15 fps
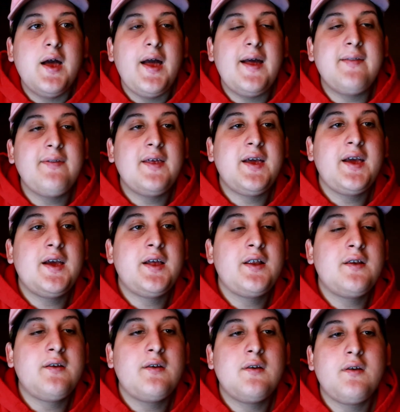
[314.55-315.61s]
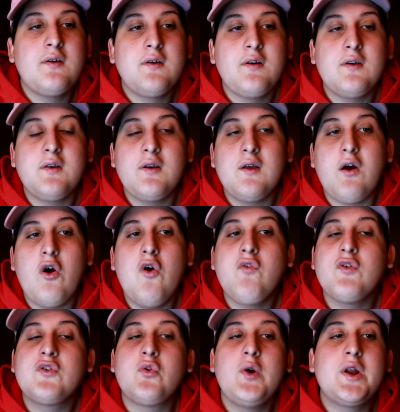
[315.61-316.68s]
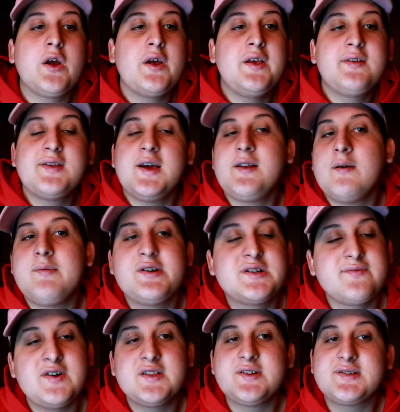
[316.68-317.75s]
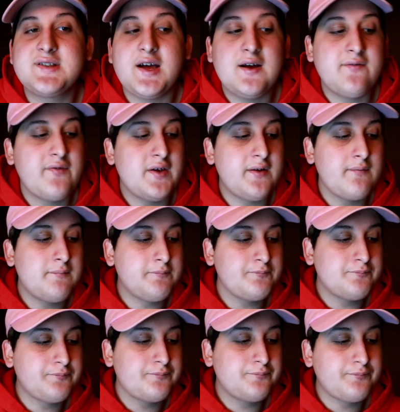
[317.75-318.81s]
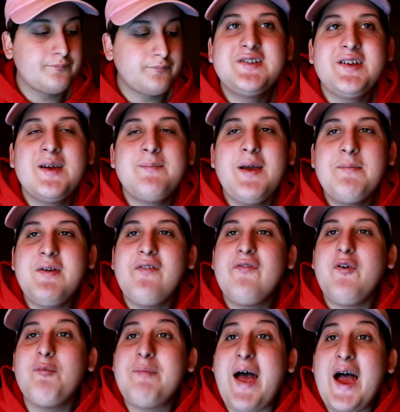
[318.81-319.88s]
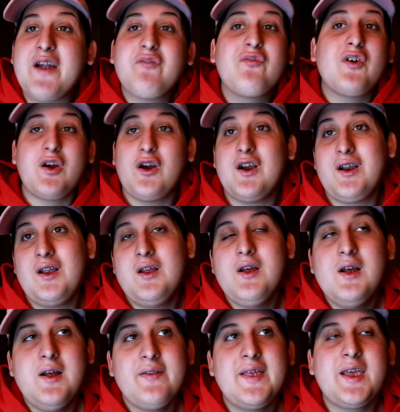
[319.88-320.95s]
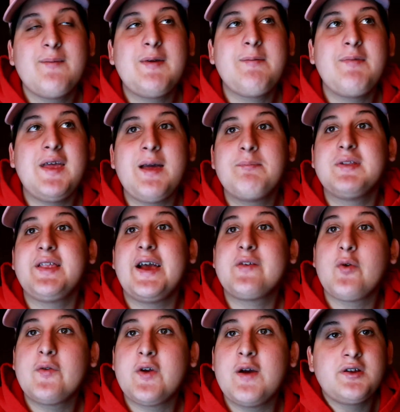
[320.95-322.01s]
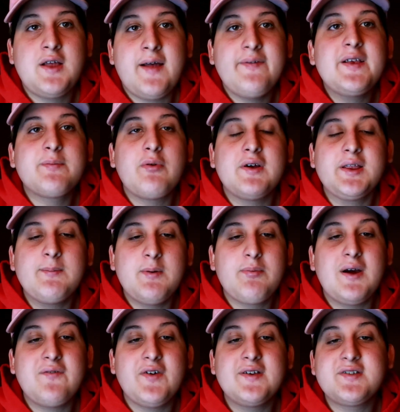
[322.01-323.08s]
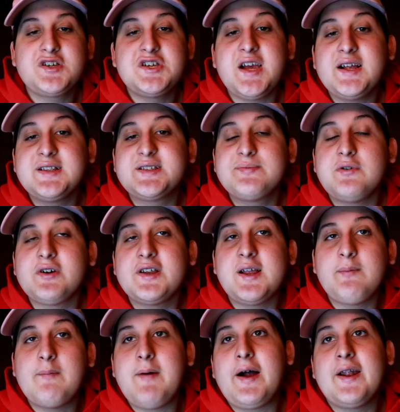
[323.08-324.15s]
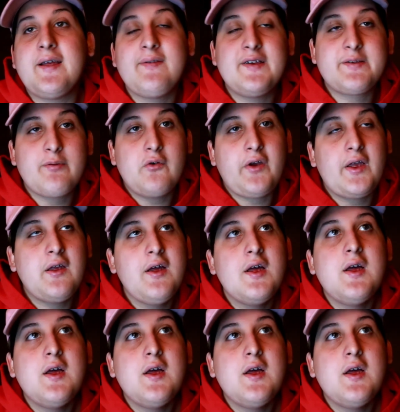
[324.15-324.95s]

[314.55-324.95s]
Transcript: And then over Twitter he said a bunch of other stuff, and it made me feel bad for her. Like, it made me empathize with her. At this point, let me preface, she hadn't spoken up about it at this point.